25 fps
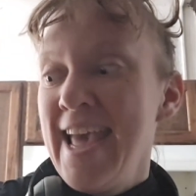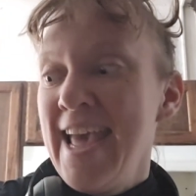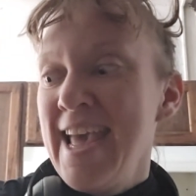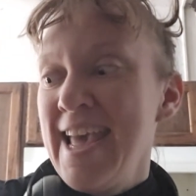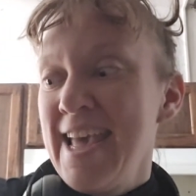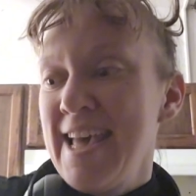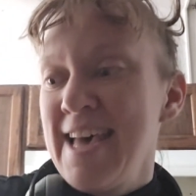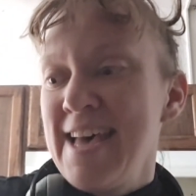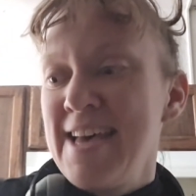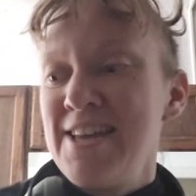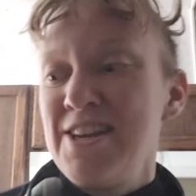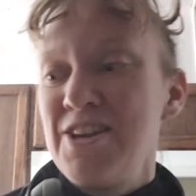
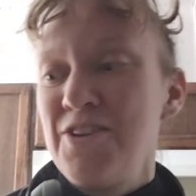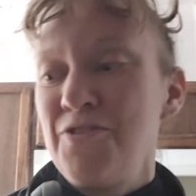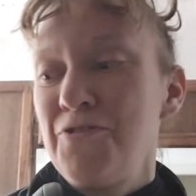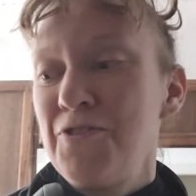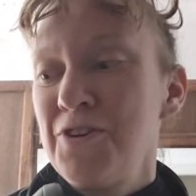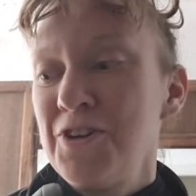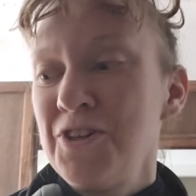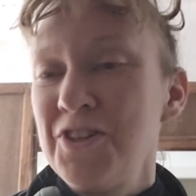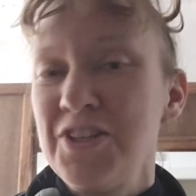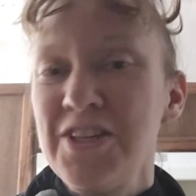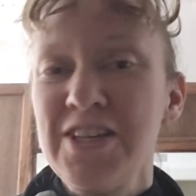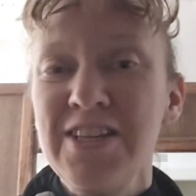And
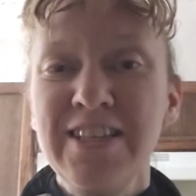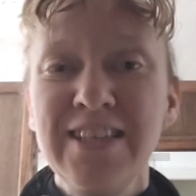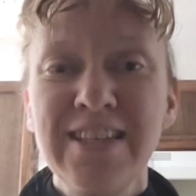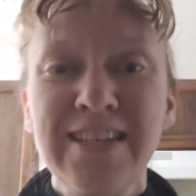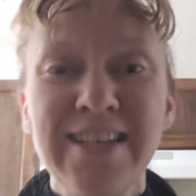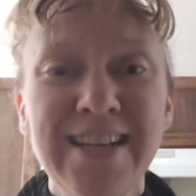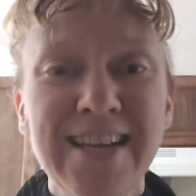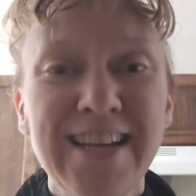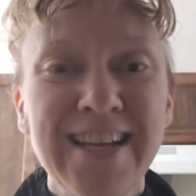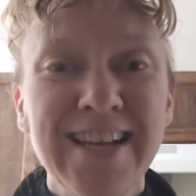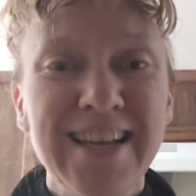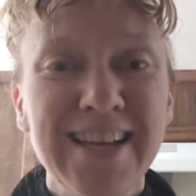for
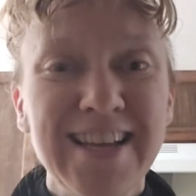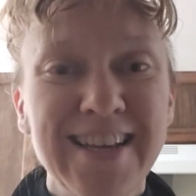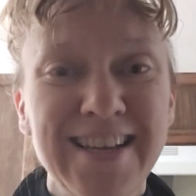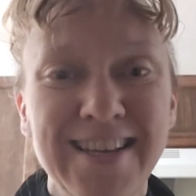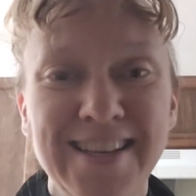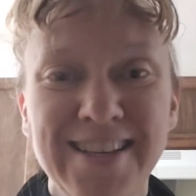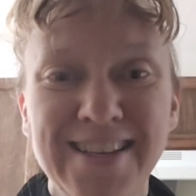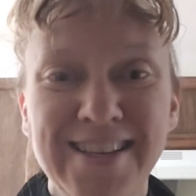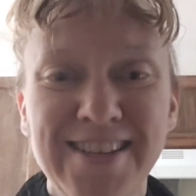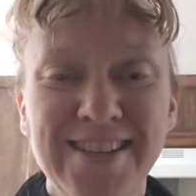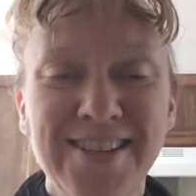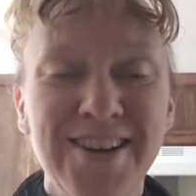seasoning,
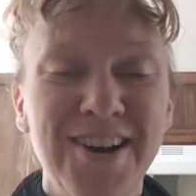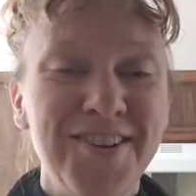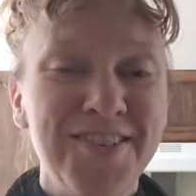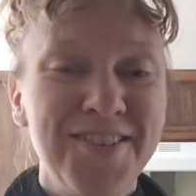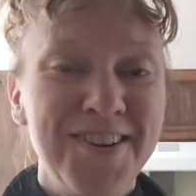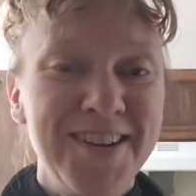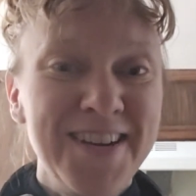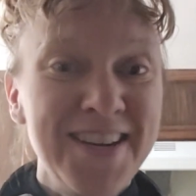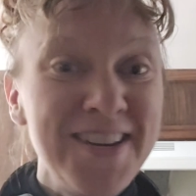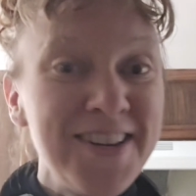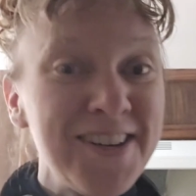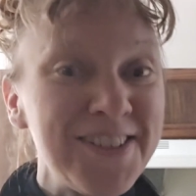you
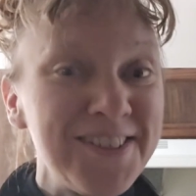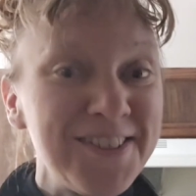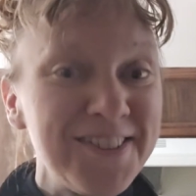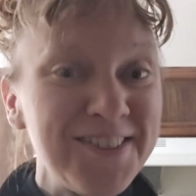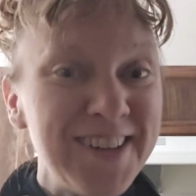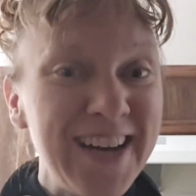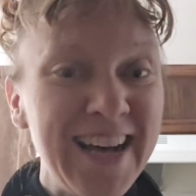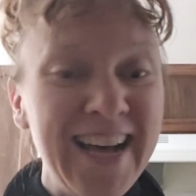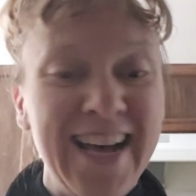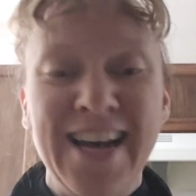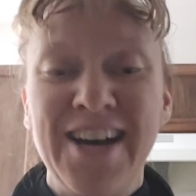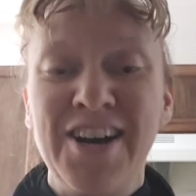already
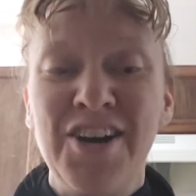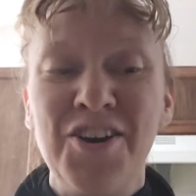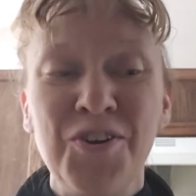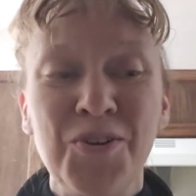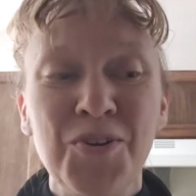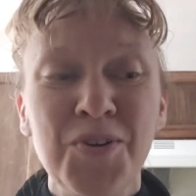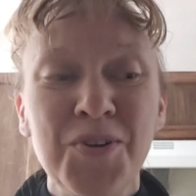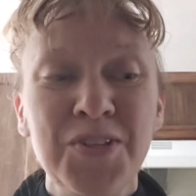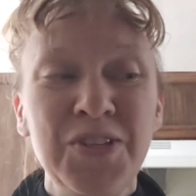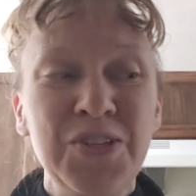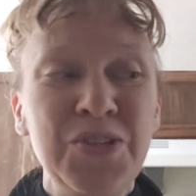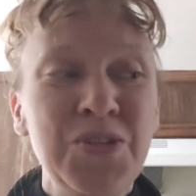know, I
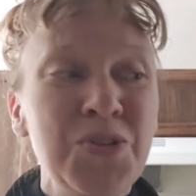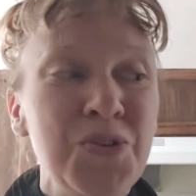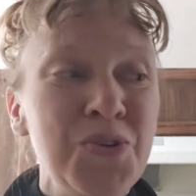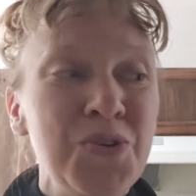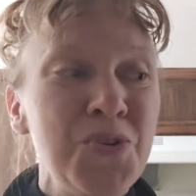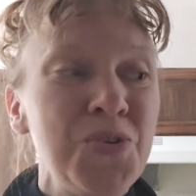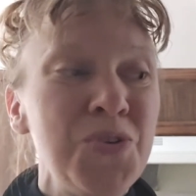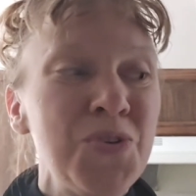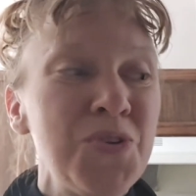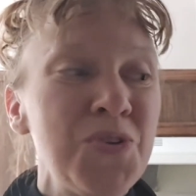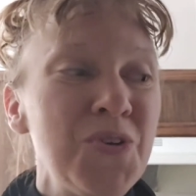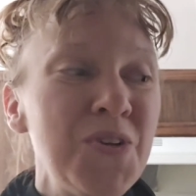always
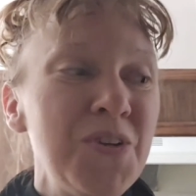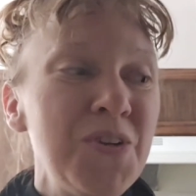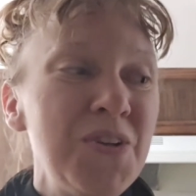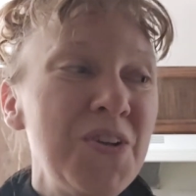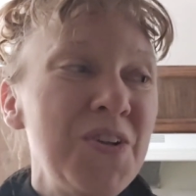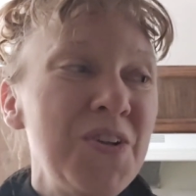do,